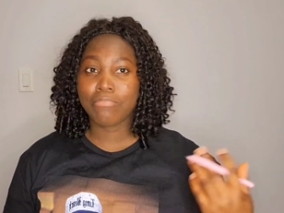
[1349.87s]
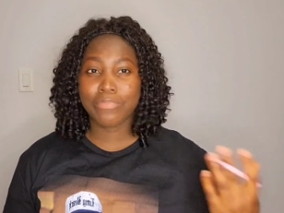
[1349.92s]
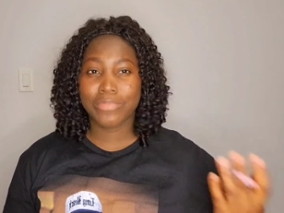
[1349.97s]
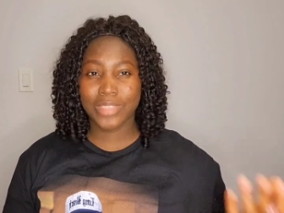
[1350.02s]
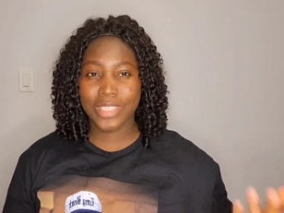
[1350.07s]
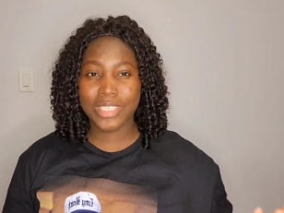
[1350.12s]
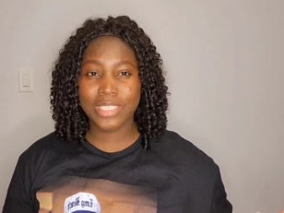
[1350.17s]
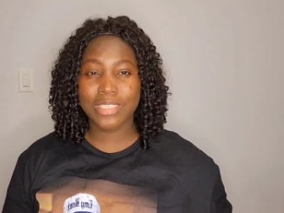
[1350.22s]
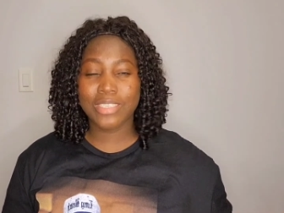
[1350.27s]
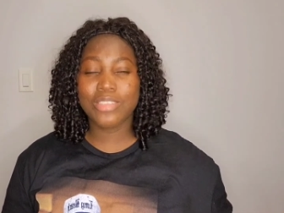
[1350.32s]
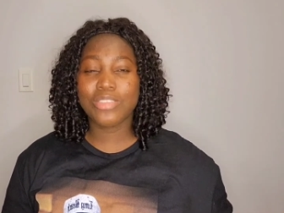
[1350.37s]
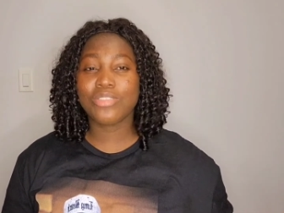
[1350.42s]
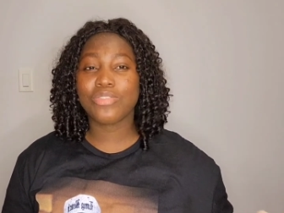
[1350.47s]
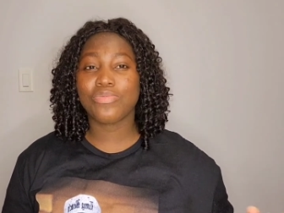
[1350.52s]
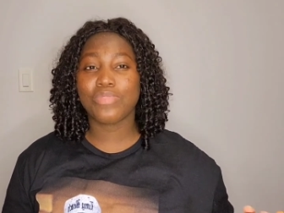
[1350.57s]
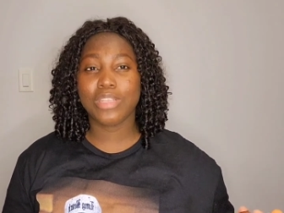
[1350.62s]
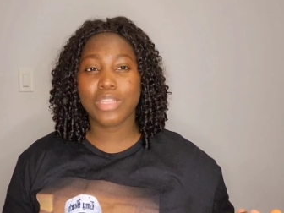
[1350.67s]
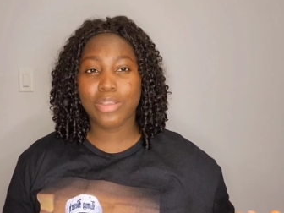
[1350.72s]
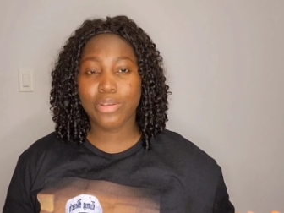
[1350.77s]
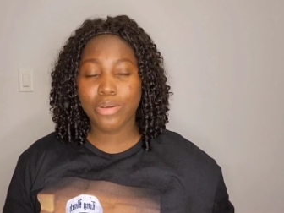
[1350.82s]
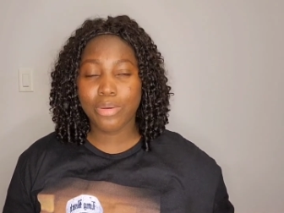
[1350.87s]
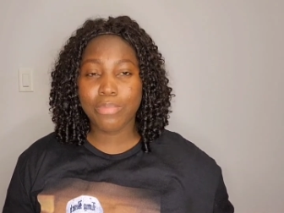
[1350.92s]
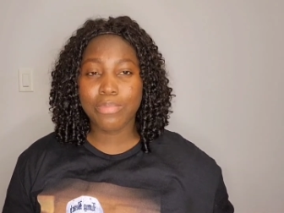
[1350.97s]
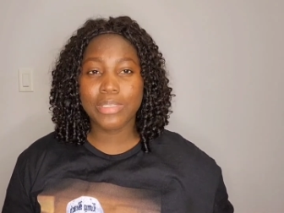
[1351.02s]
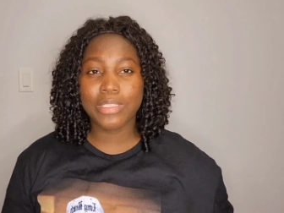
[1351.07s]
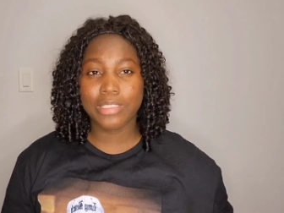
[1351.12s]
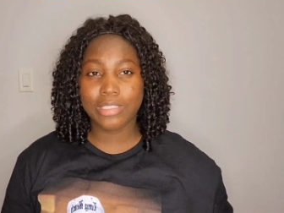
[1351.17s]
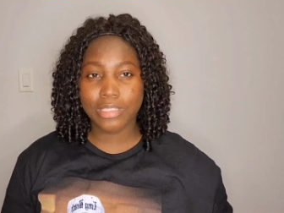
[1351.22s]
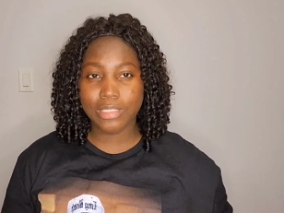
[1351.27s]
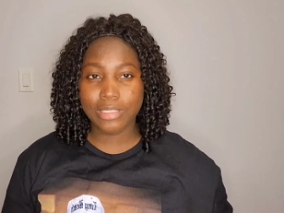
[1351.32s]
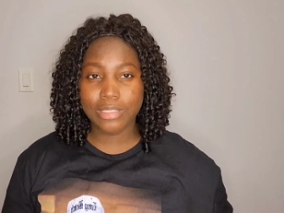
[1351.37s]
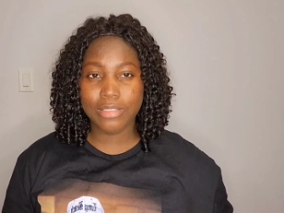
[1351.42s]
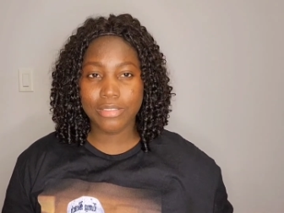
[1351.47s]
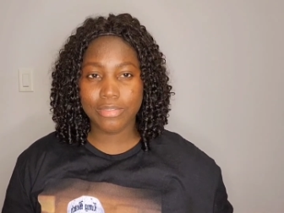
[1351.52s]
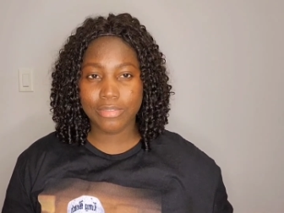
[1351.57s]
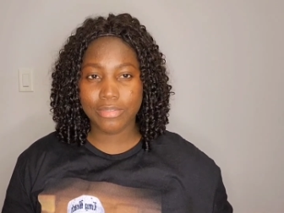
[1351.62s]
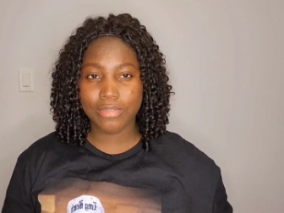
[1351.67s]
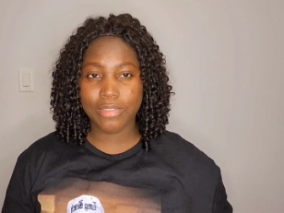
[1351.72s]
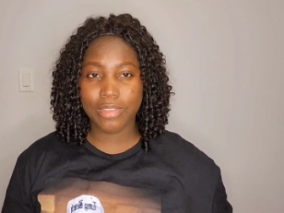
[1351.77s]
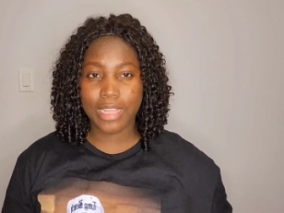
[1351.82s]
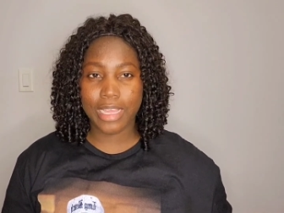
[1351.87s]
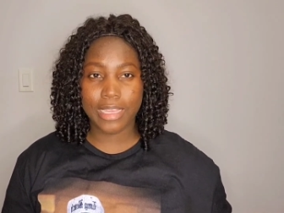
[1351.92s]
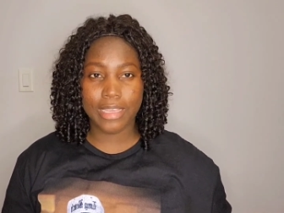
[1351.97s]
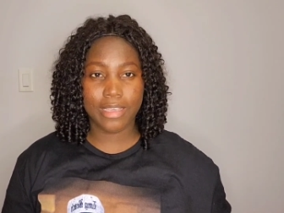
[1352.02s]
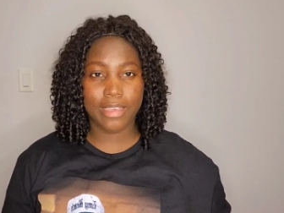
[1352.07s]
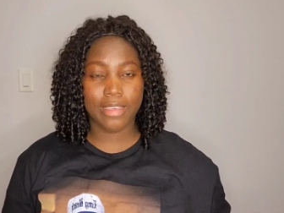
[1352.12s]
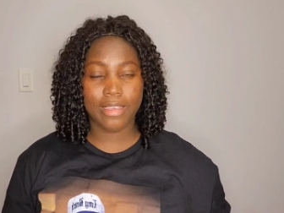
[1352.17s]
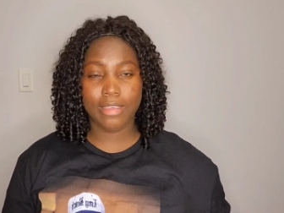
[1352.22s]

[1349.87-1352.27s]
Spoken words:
This thing is really competitive. Like,